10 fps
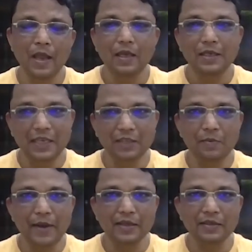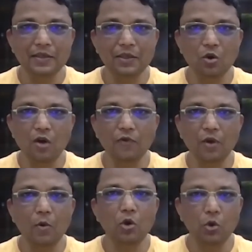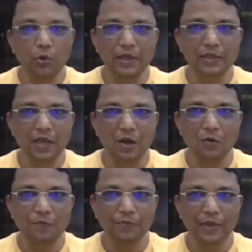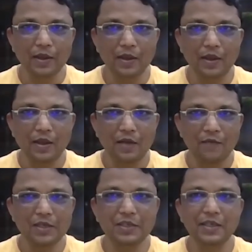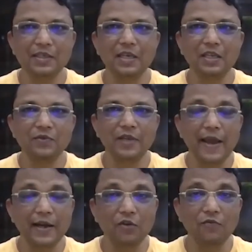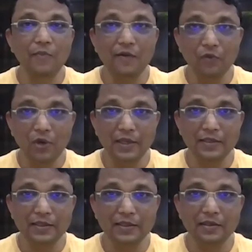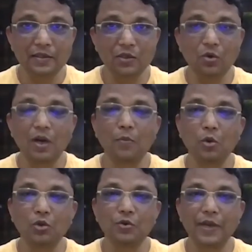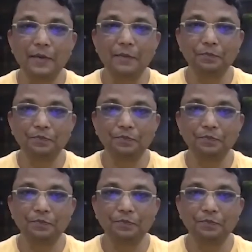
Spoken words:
She has been practicing yoga for about 2 years now, where she has transferred the act of mindfulness to her approach to denim.